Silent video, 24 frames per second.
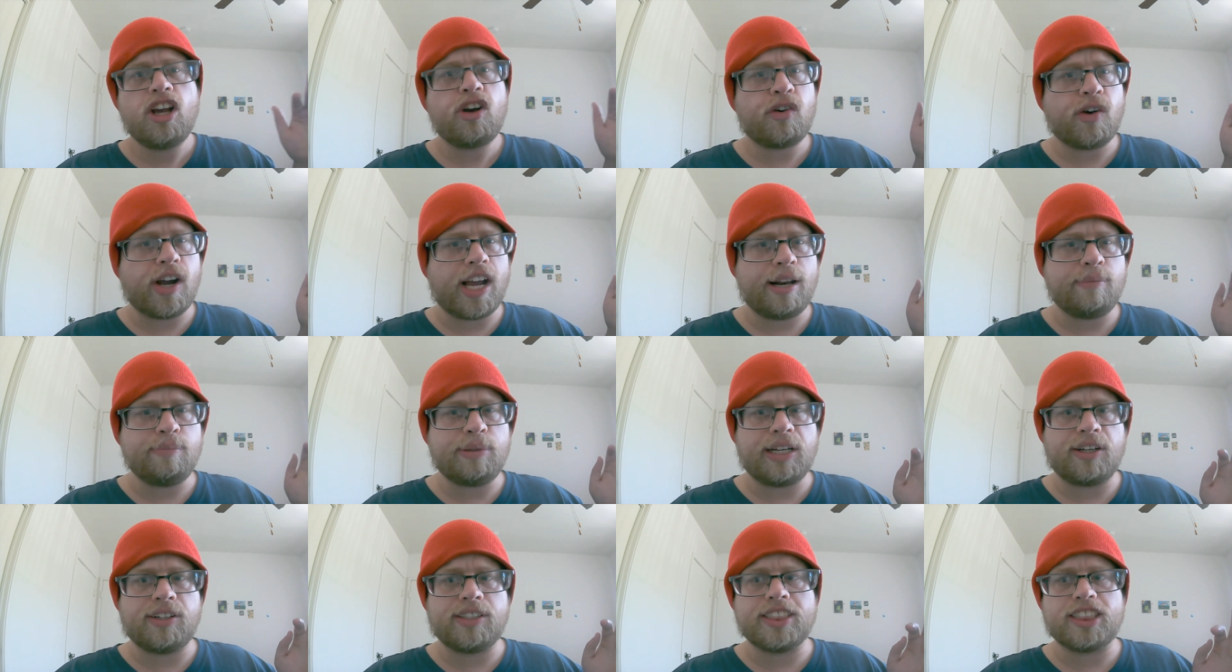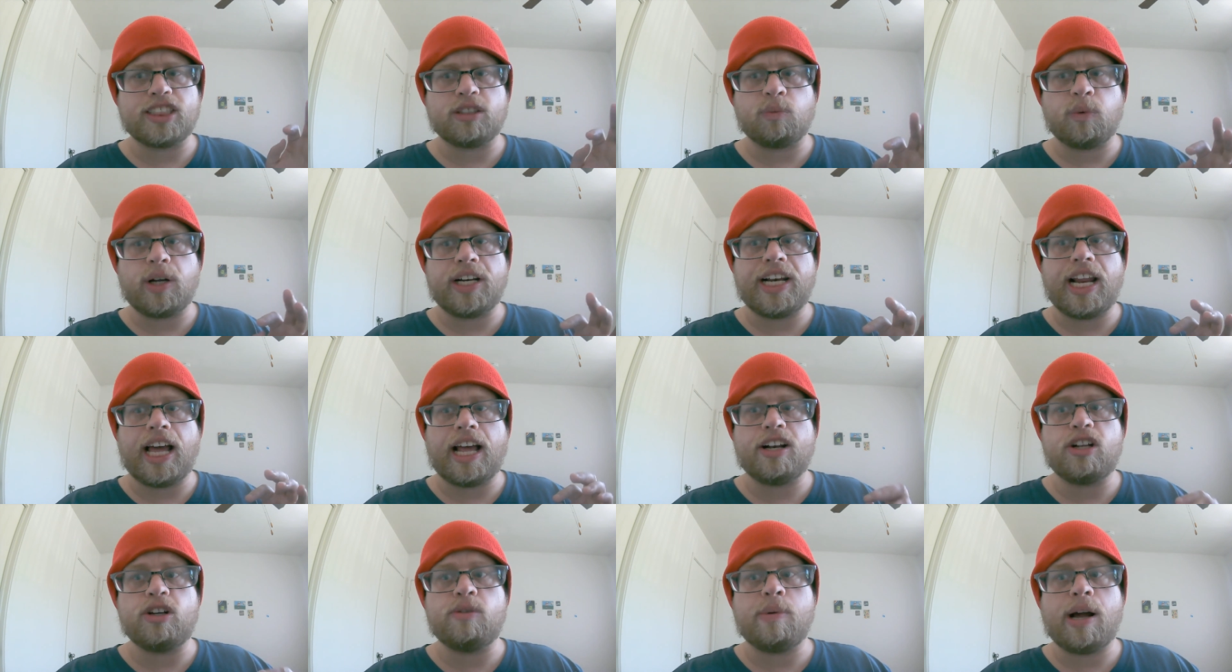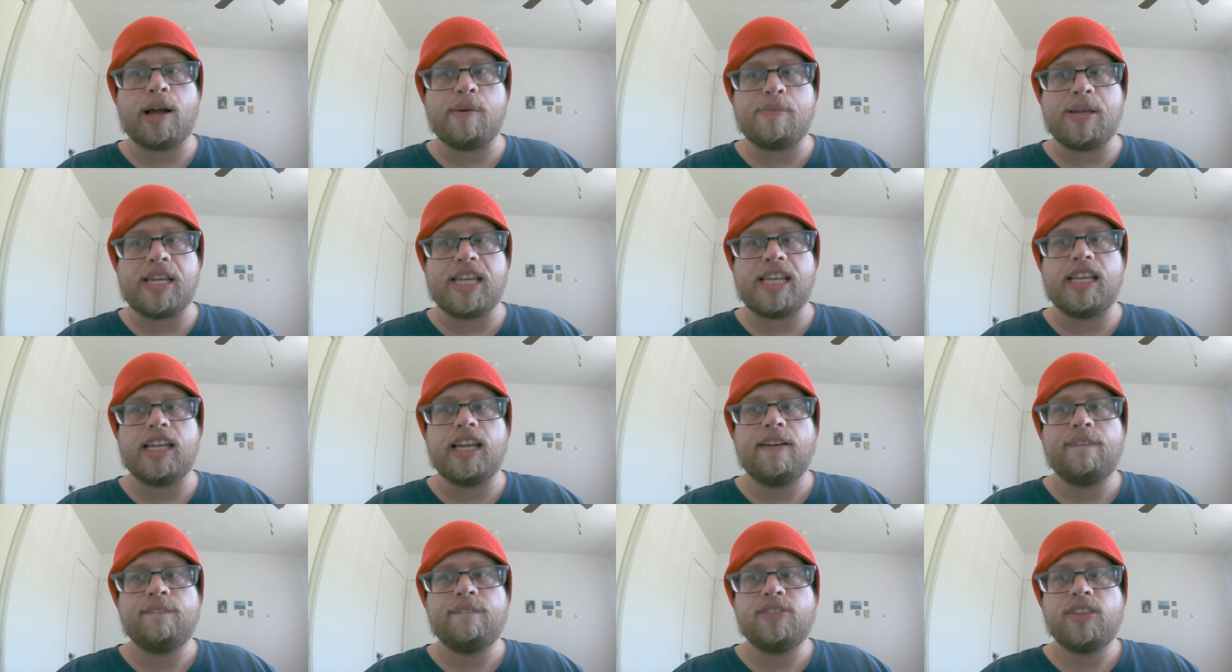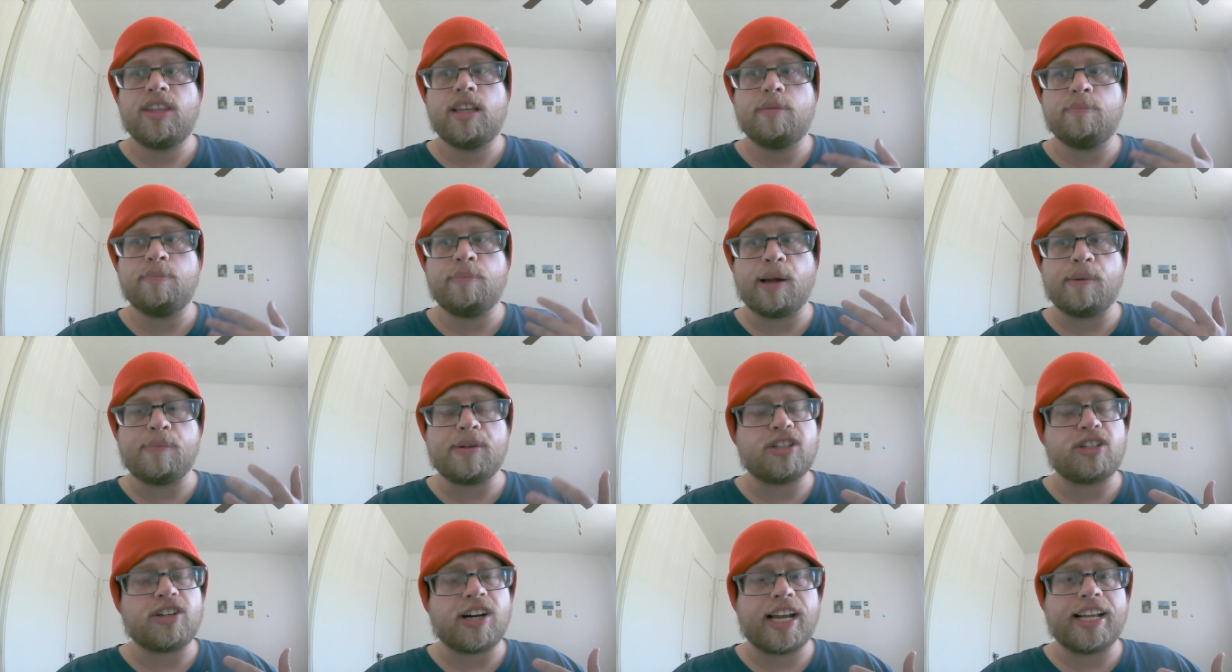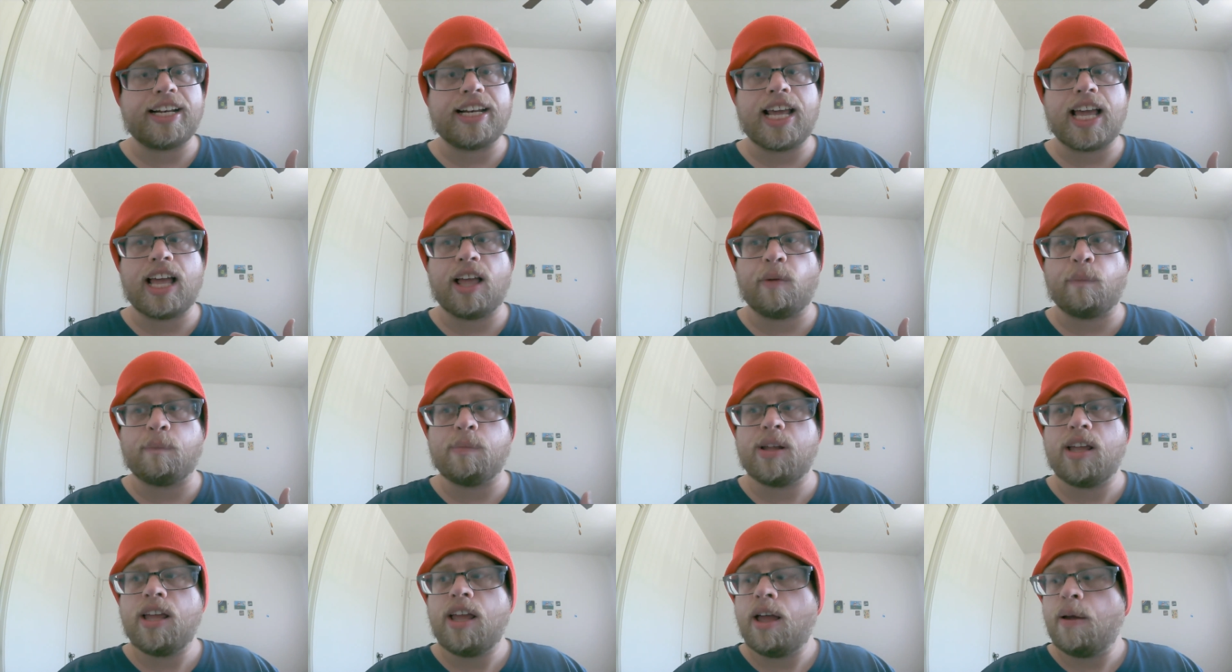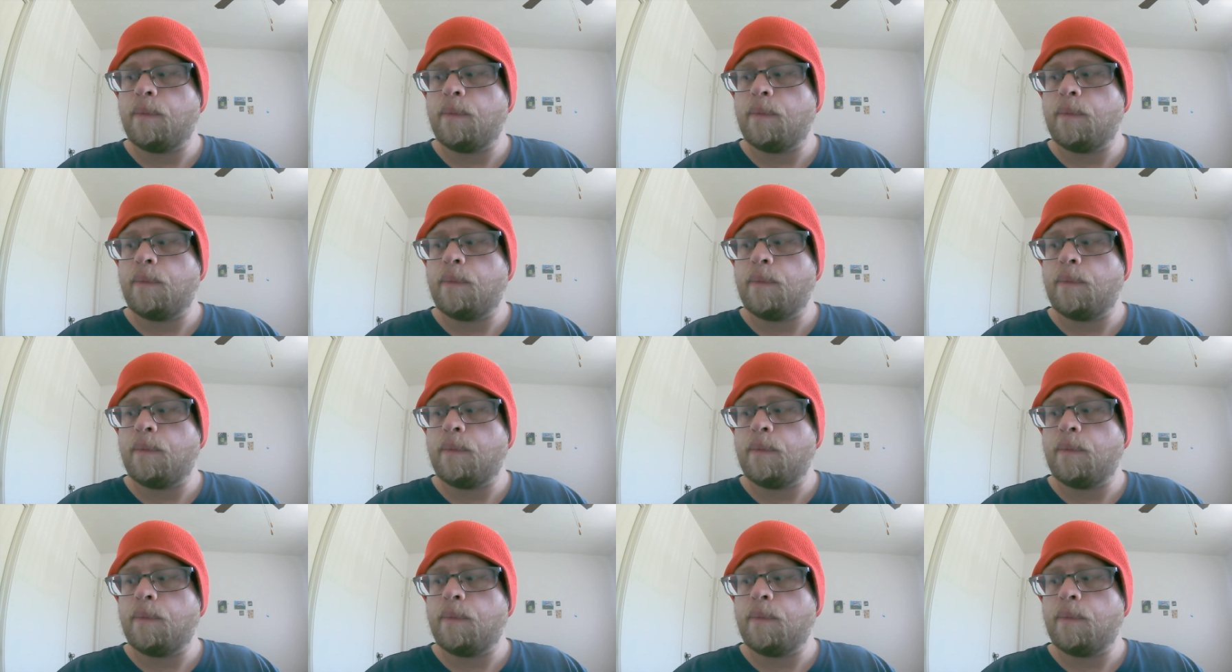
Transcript: grandparents and whatnot who might be might be trying to help,